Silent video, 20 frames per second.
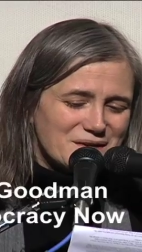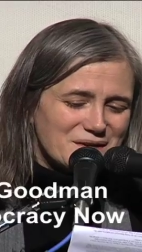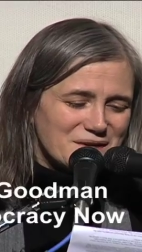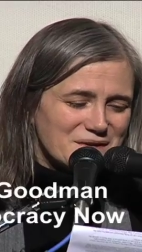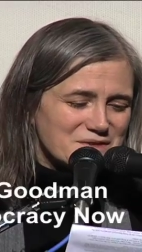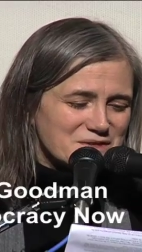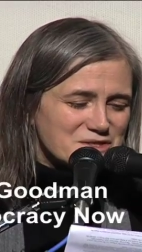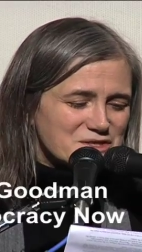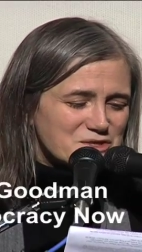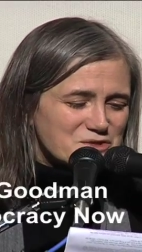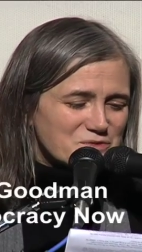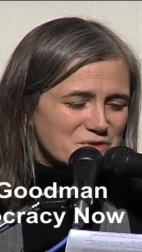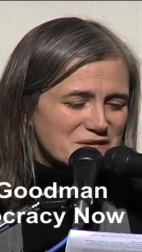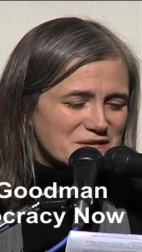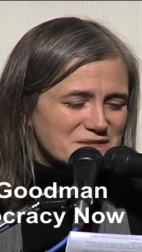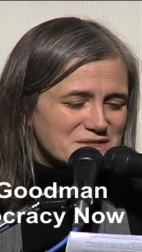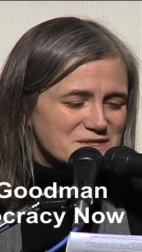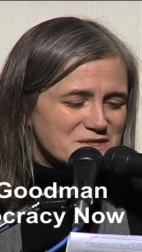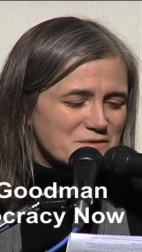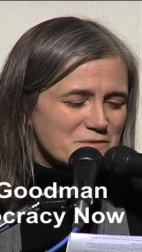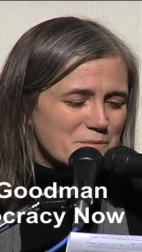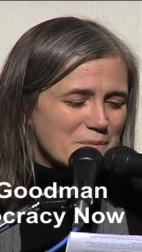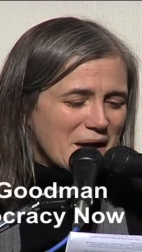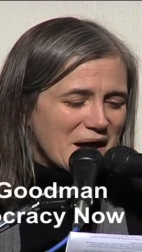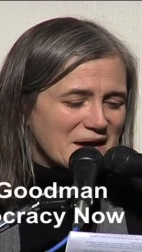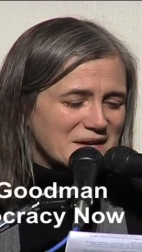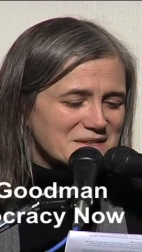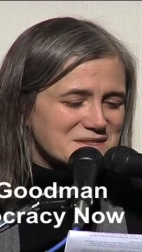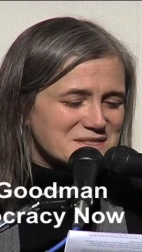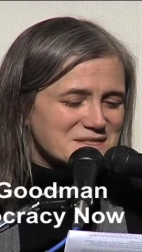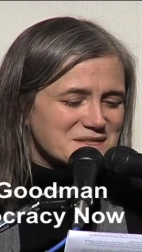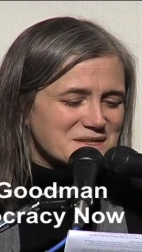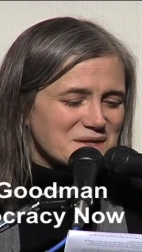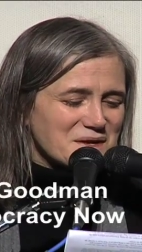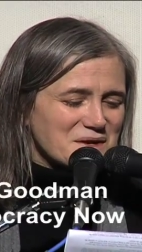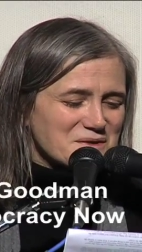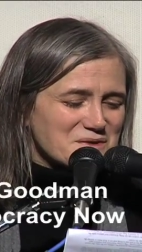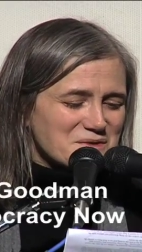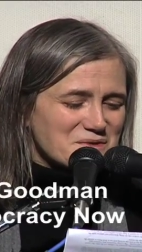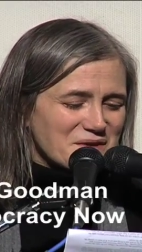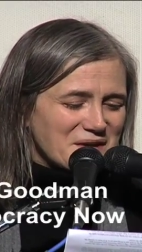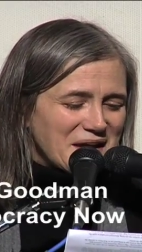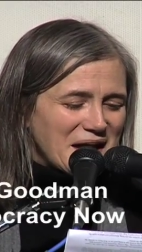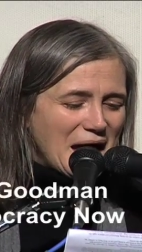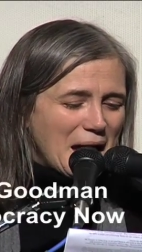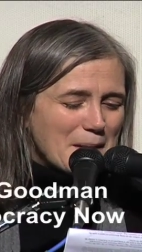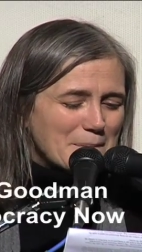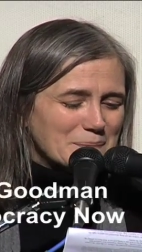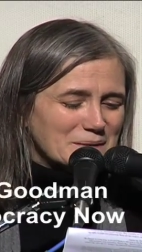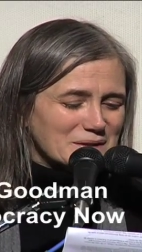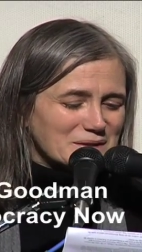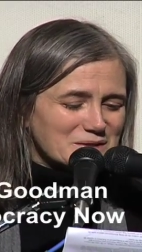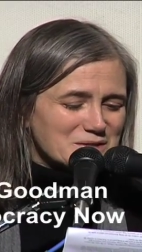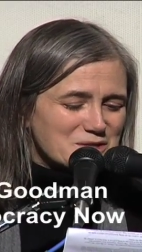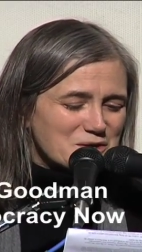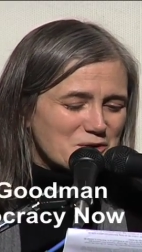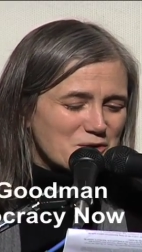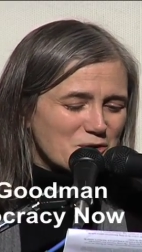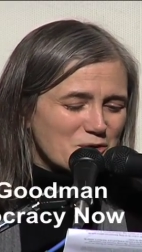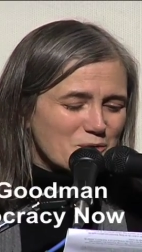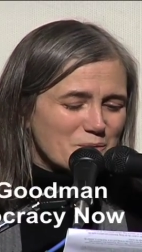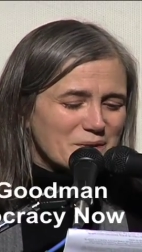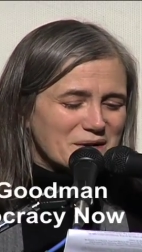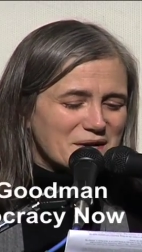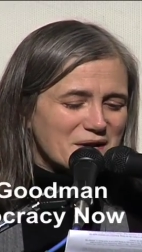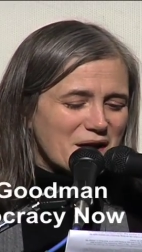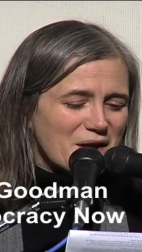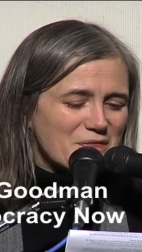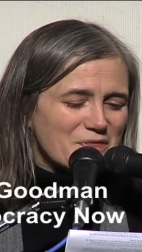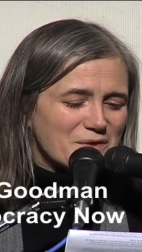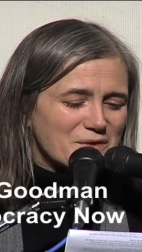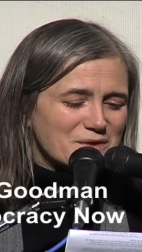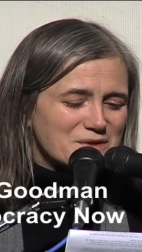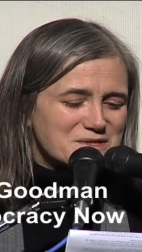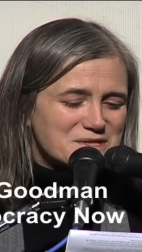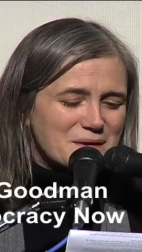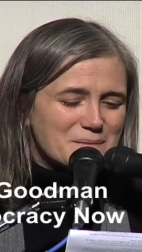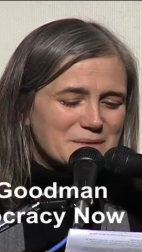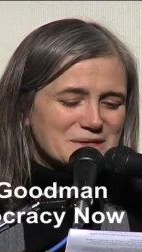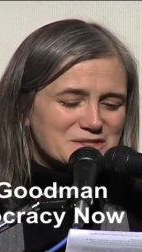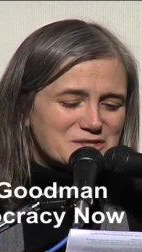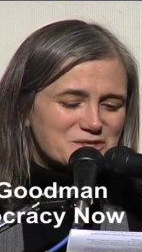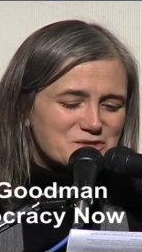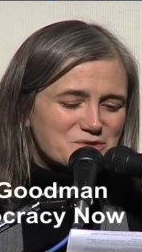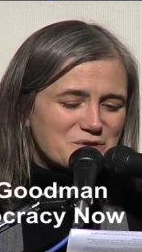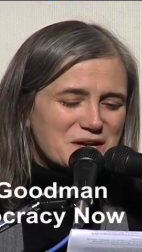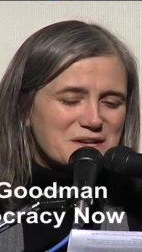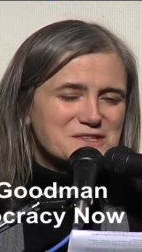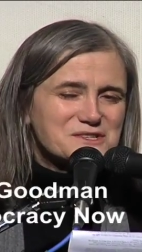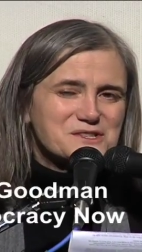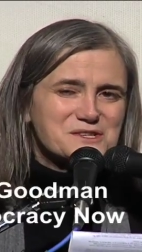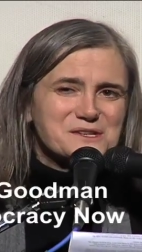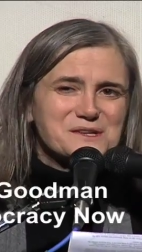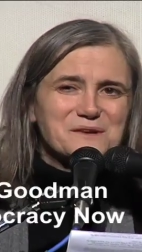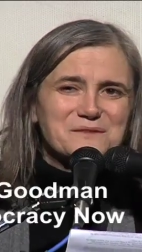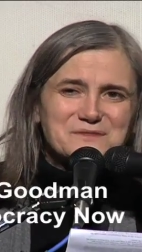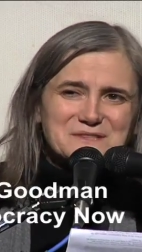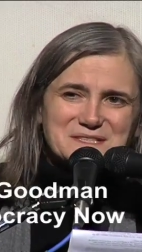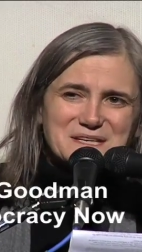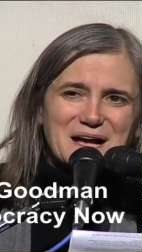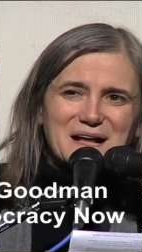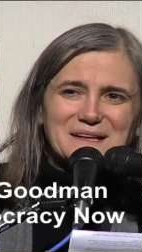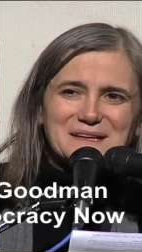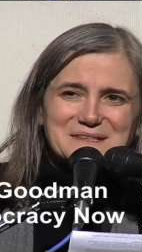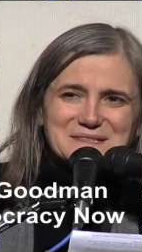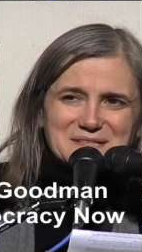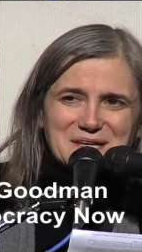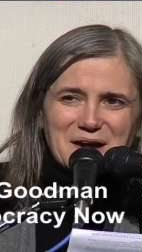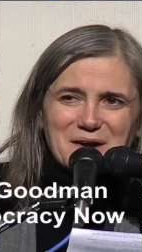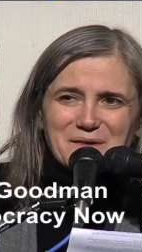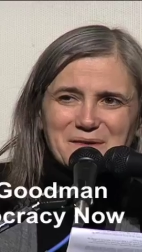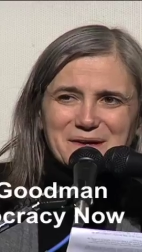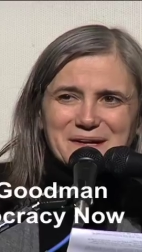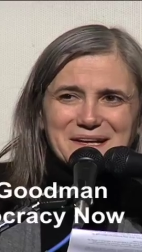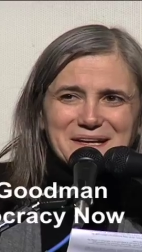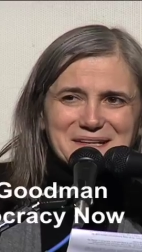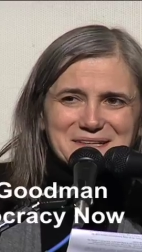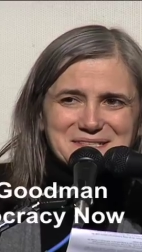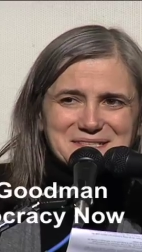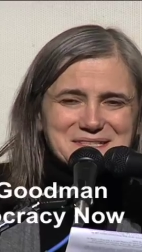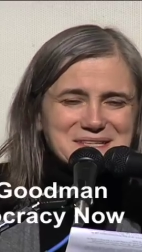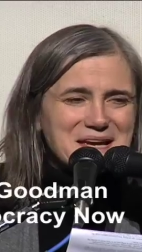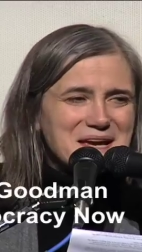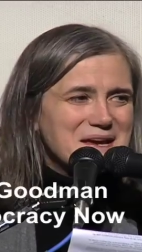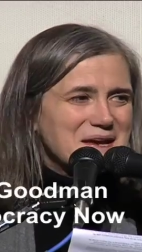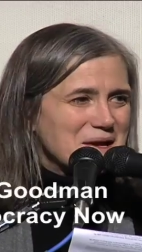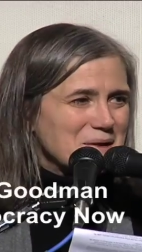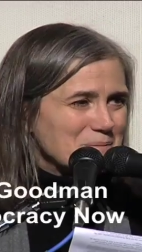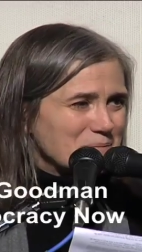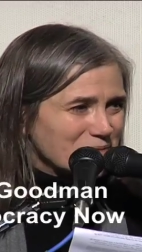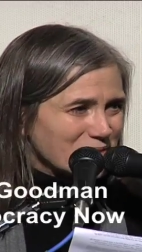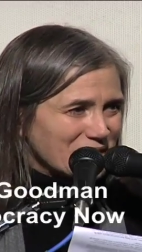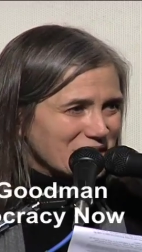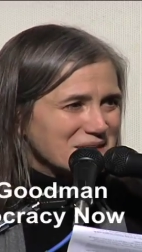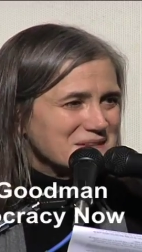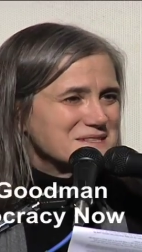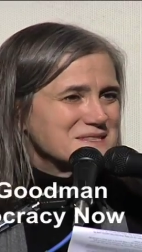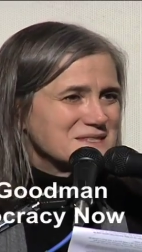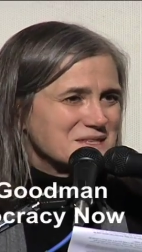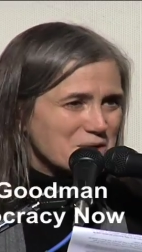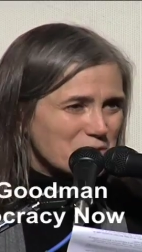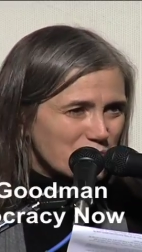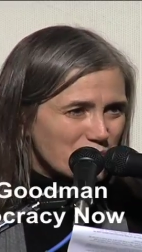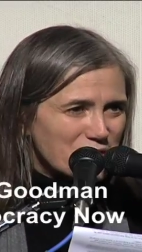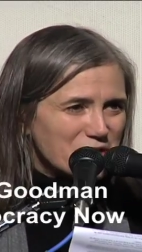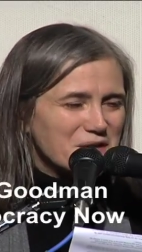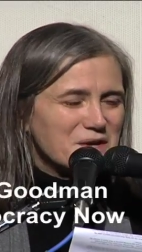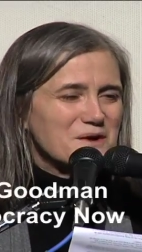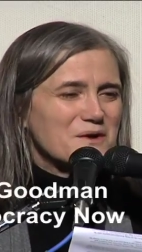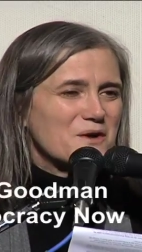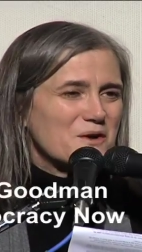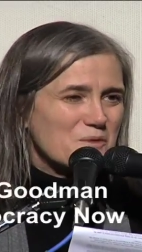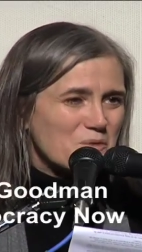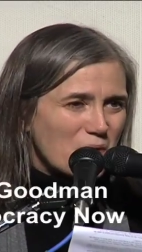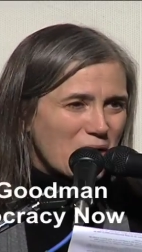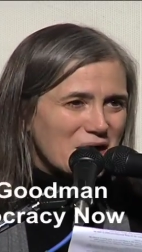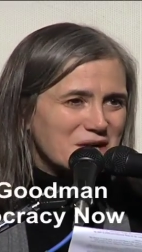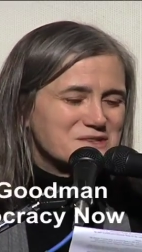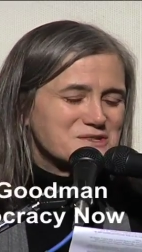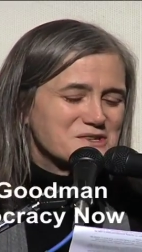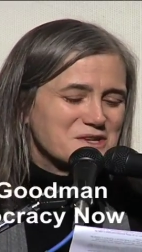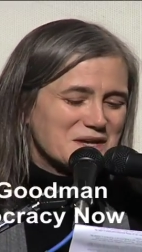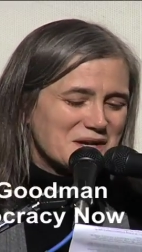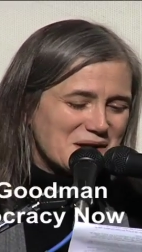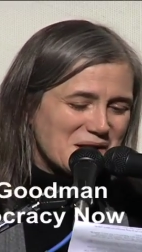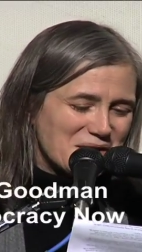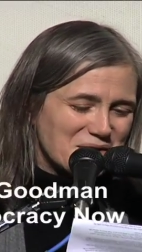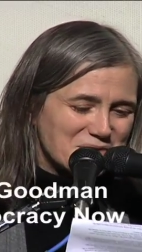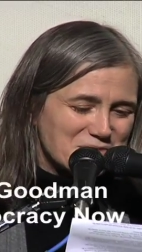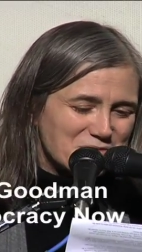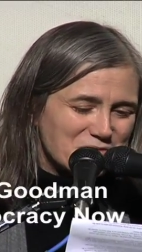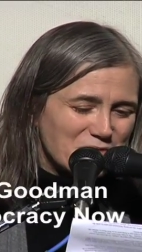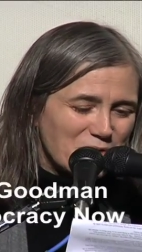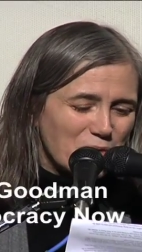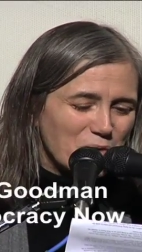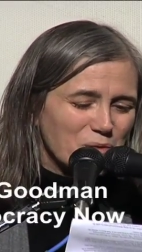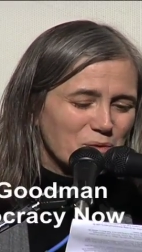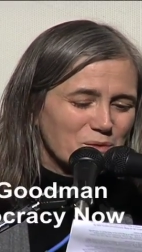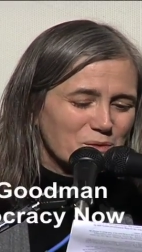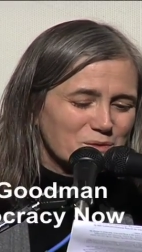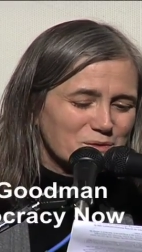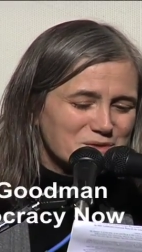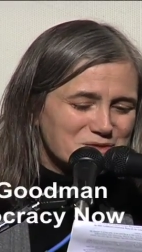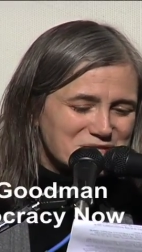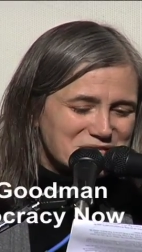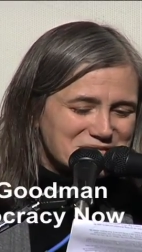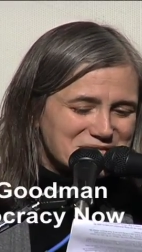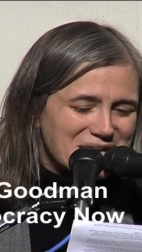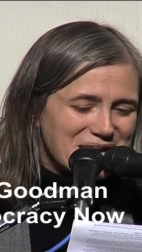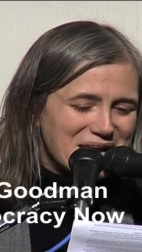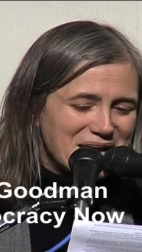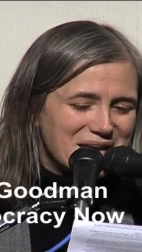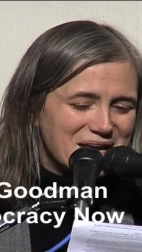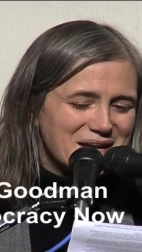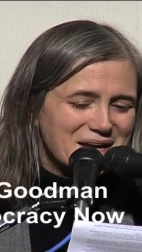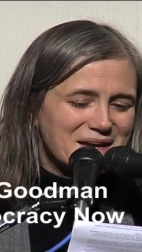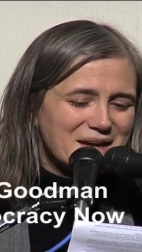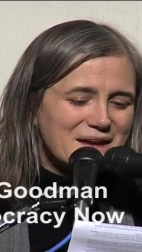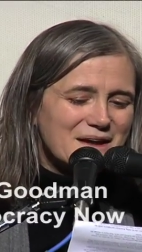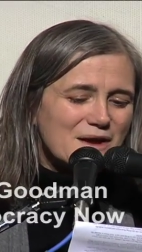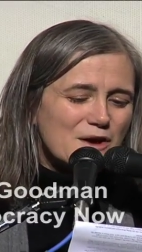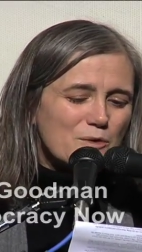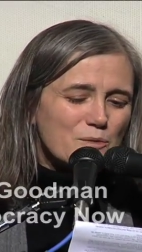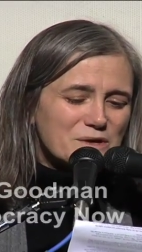In the streets of Madison under the Capitol Dome, another demonstration of solidarity is taking place that we are watching unfold today.